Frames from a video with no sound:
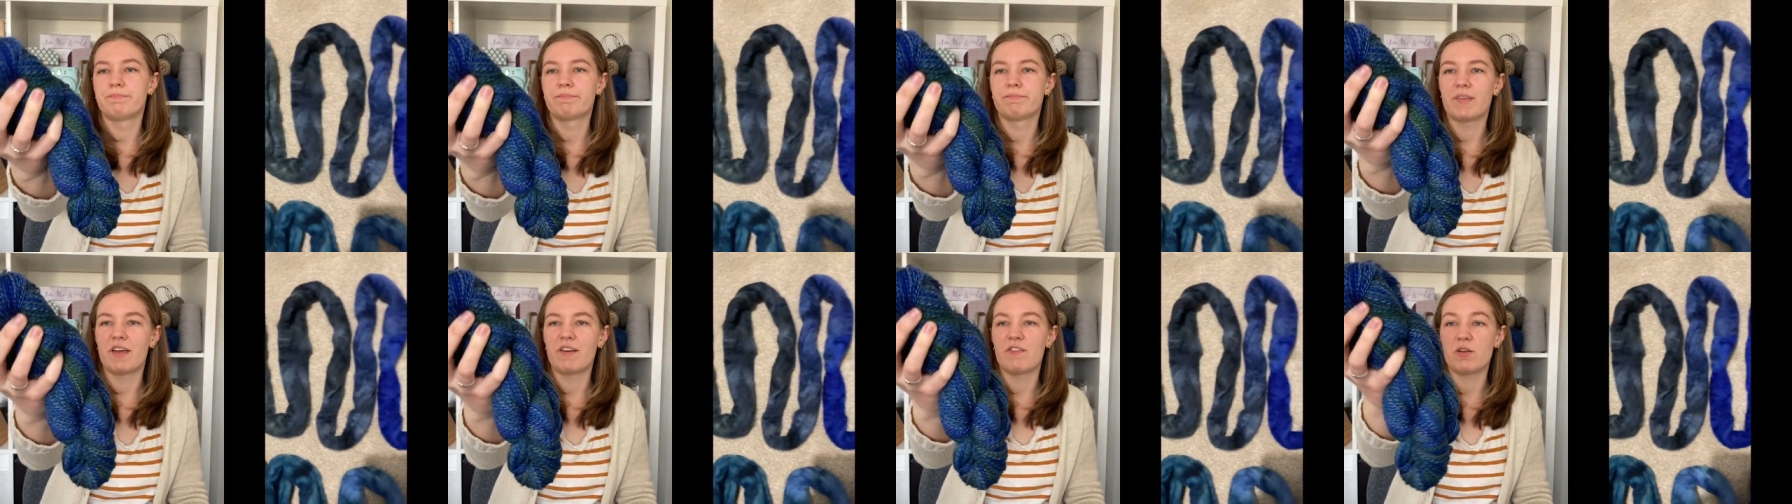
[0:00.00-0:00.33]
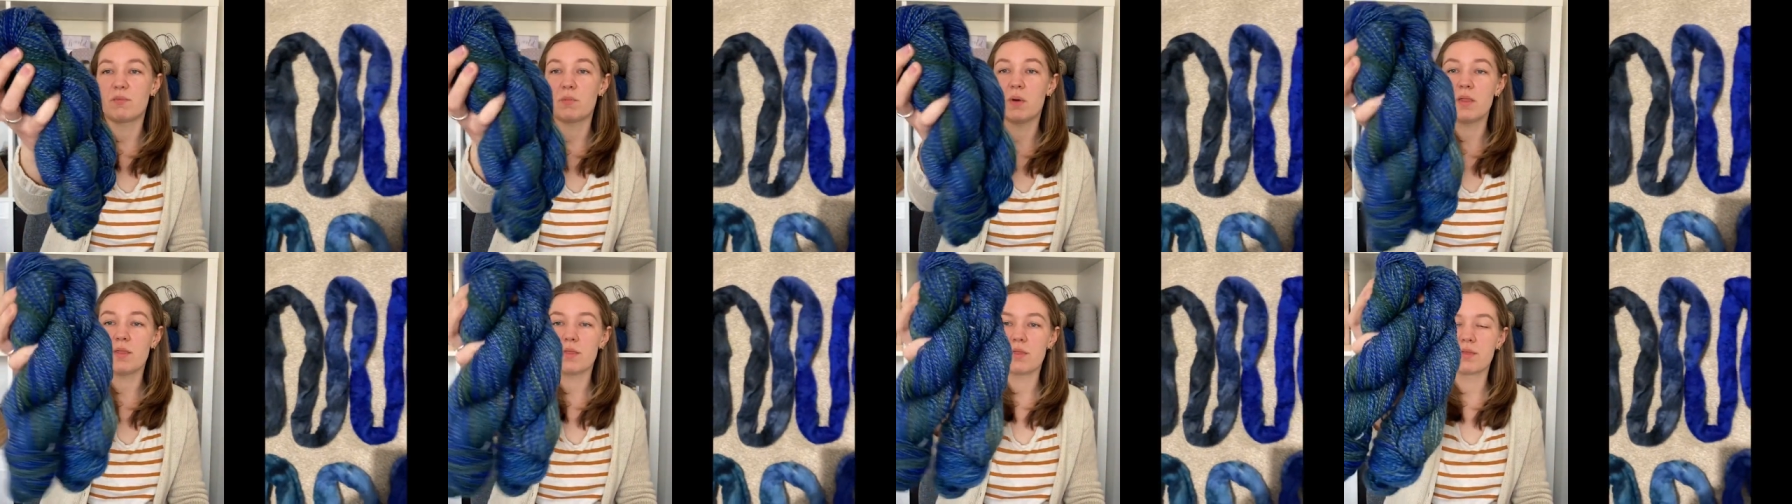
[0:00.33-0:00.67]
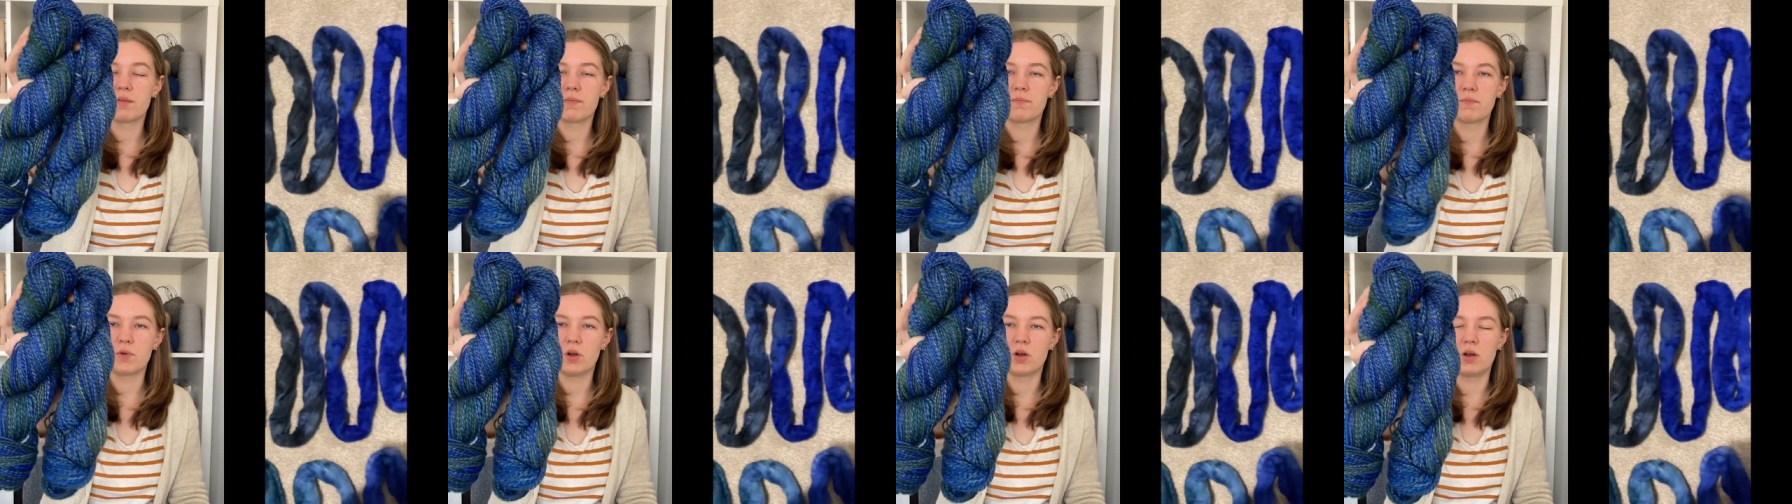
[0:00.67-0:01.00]
every month,
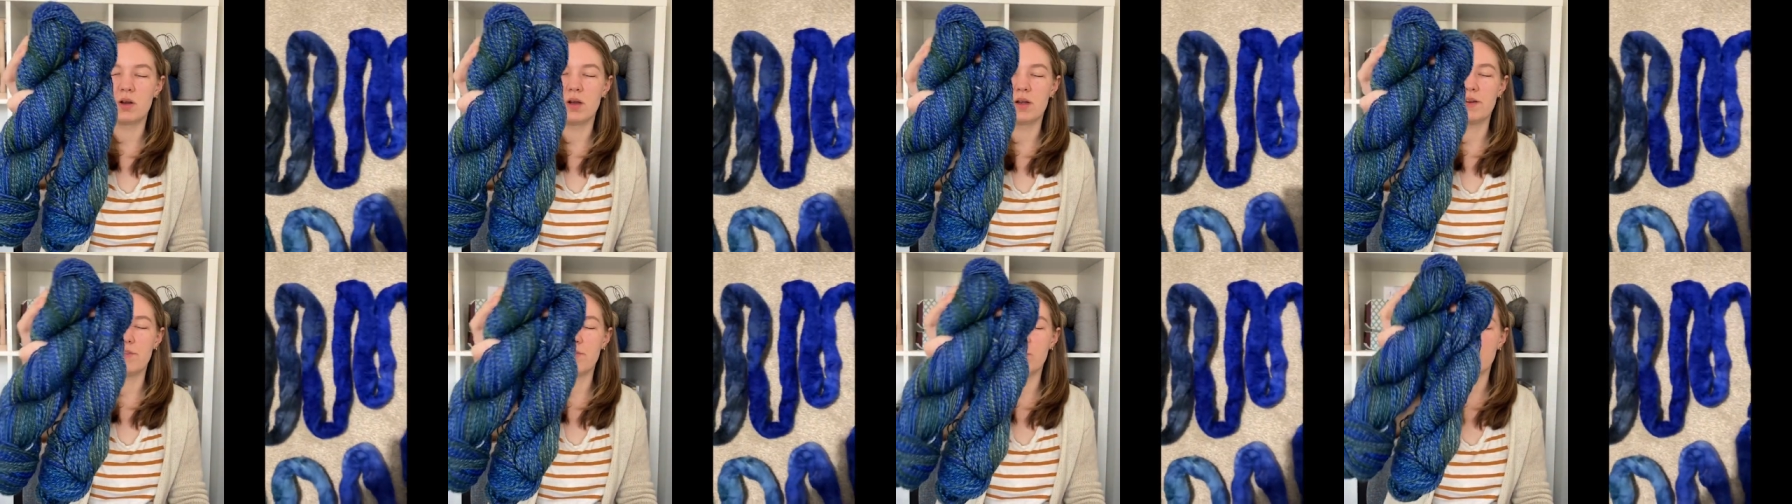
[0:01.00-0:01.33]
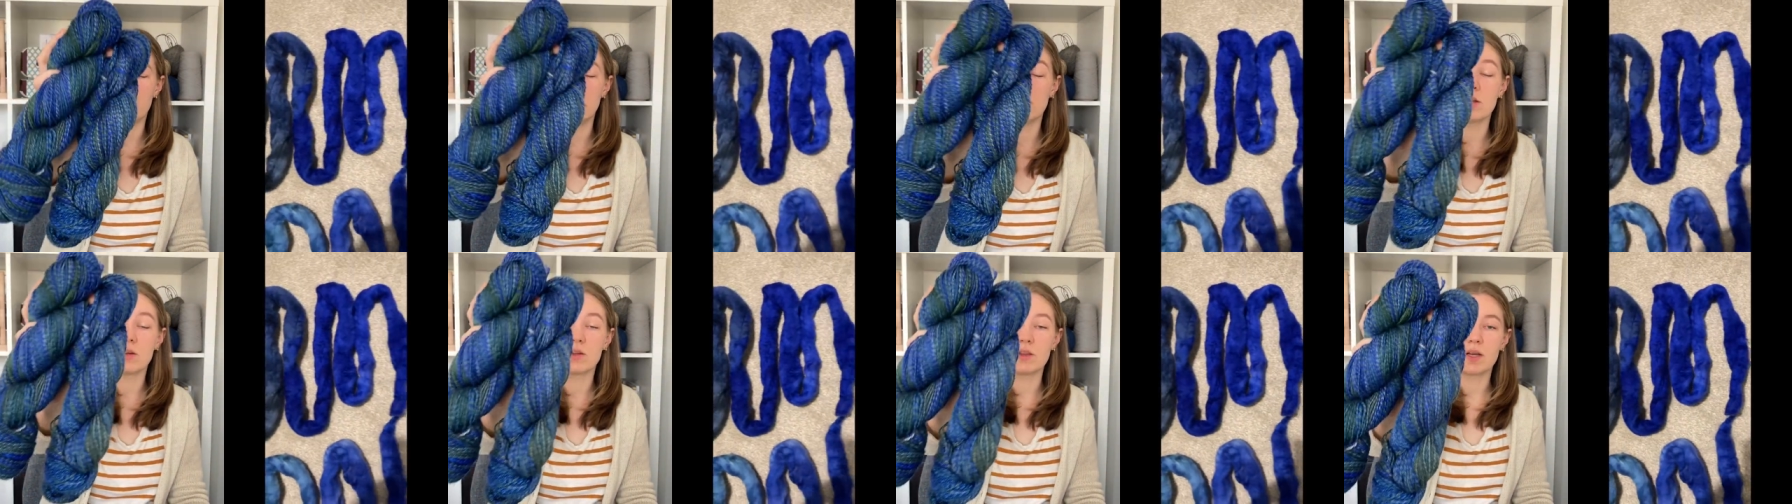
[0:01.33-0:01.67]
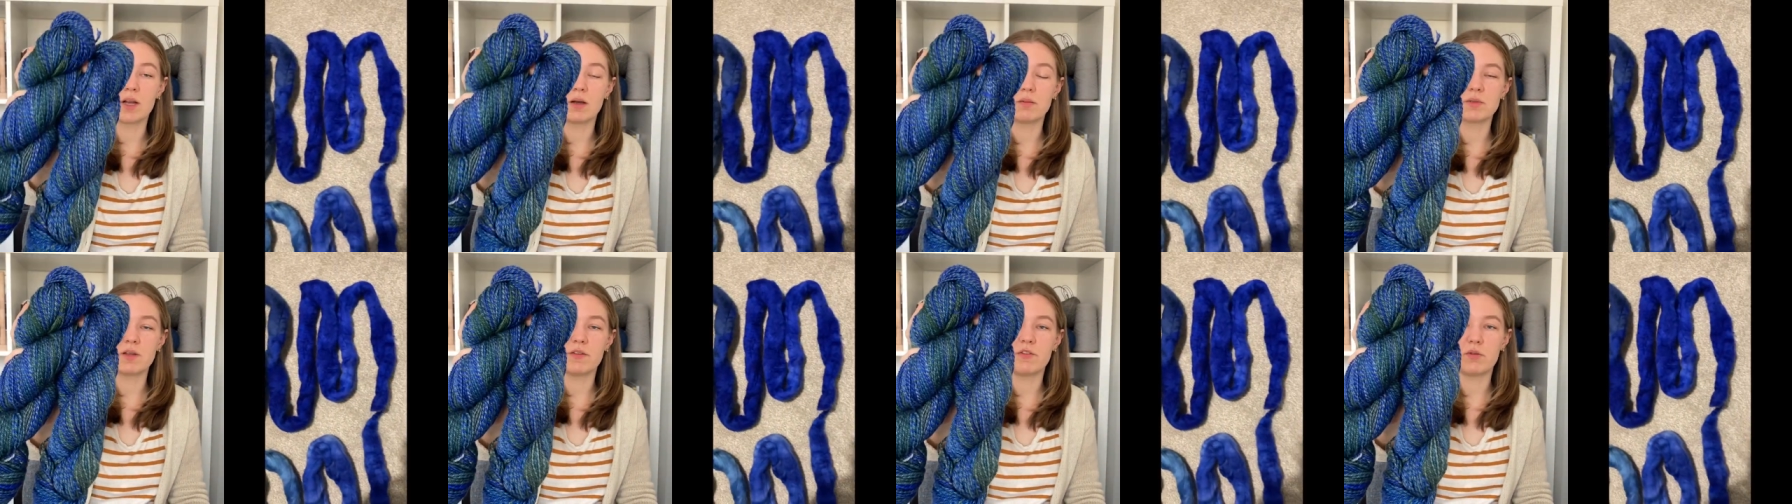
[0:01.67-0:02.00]
or a different color that
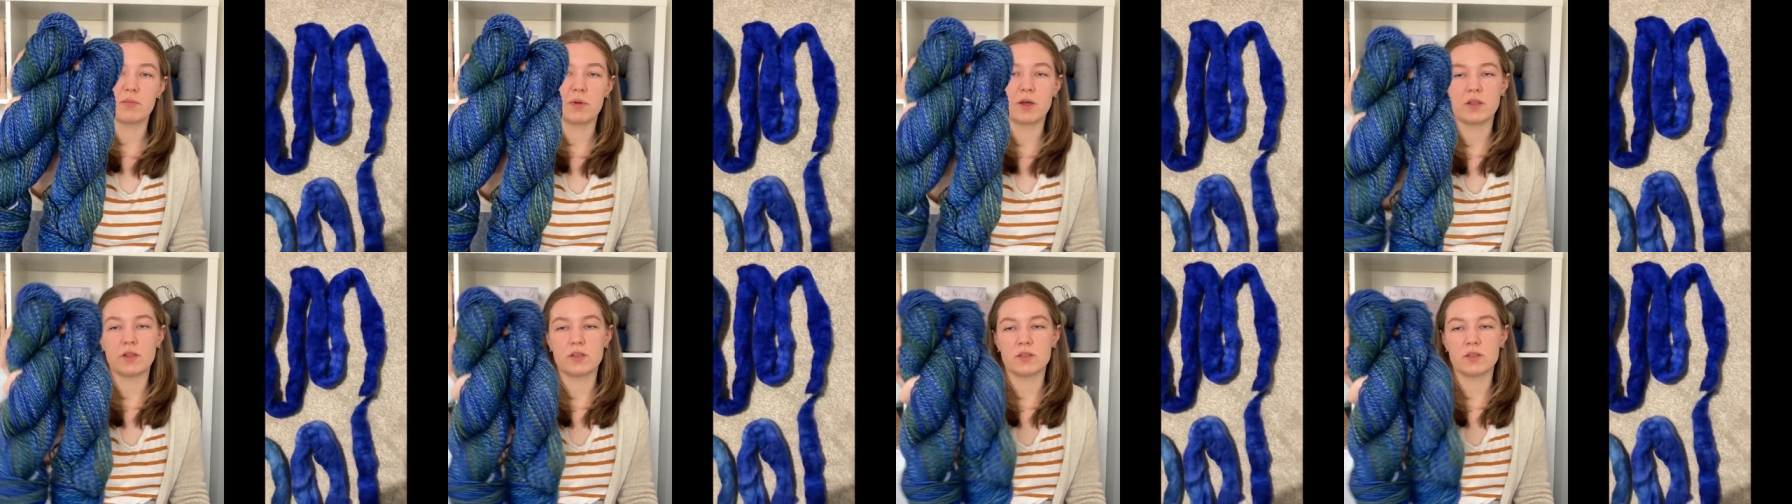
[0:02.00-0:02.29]
comes every month.